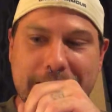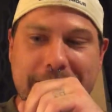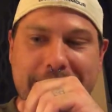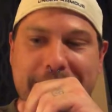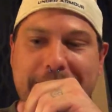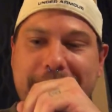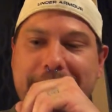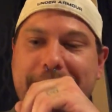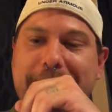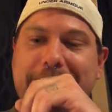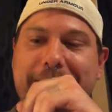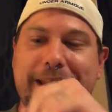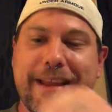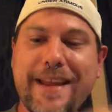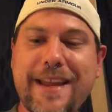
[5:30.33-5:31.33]

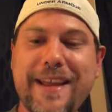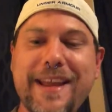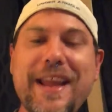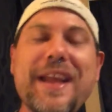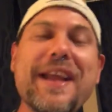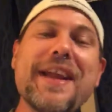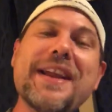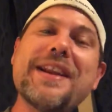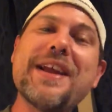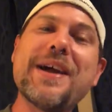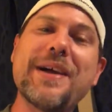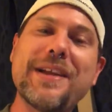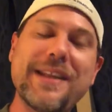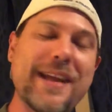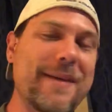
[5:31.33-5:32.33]

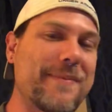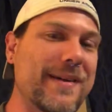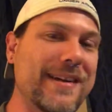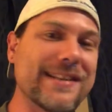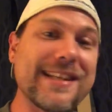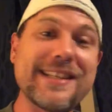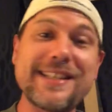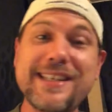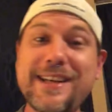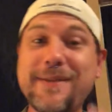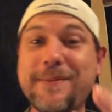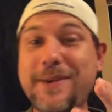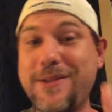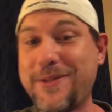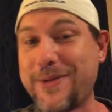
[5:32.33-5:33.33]
That brings us to
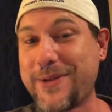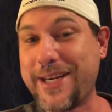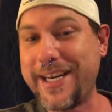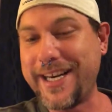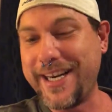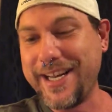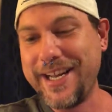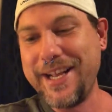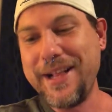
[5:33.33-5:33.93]
number 3.